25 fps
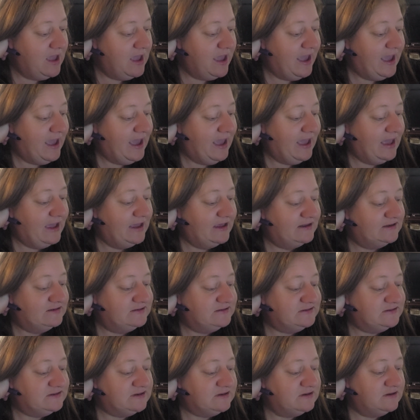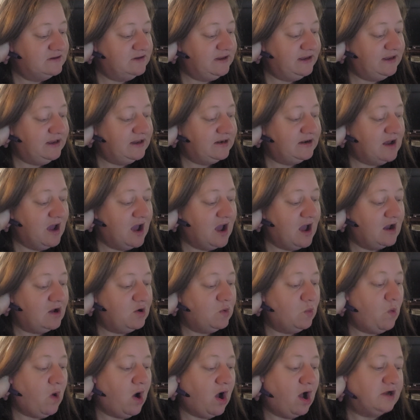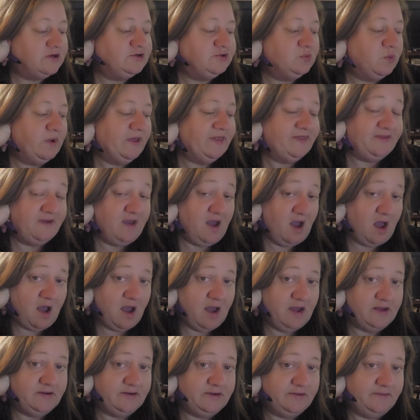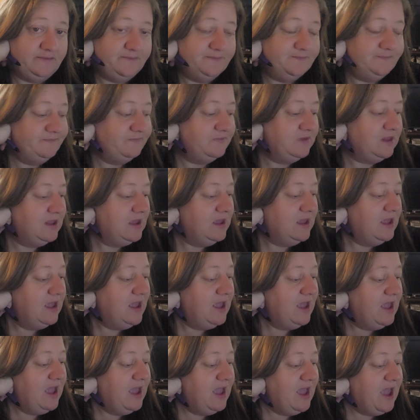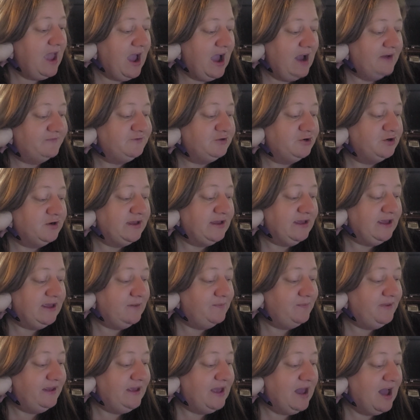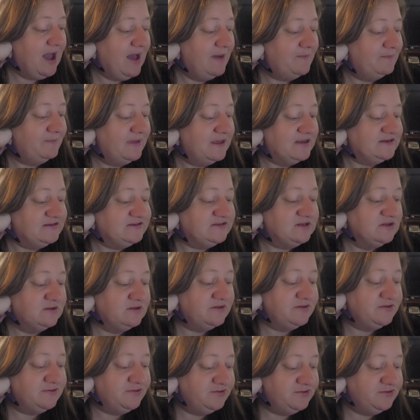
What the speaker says: And Enoch walked with God after he begot Methuselah